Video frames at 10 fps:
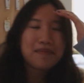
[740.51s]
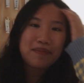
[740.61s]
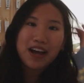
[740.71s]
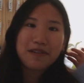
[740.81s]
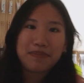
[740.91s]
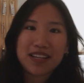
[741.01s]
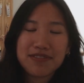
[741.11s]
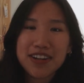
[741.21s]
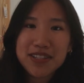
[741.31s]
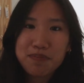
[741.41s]
my
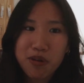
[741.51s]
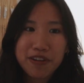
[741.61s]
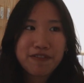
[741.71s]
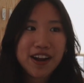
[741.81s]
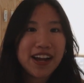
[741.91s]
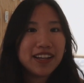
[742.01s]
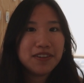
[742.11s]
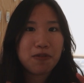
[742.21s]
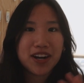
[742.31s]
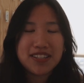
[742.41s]
best friend's
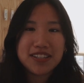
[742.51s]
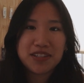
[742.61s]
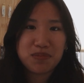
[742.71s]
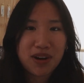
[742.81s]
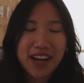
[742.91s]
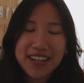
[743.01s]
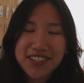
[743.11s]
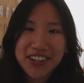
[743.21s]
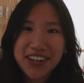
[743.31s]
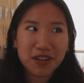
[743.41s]
boyfriend wanted to surprise her.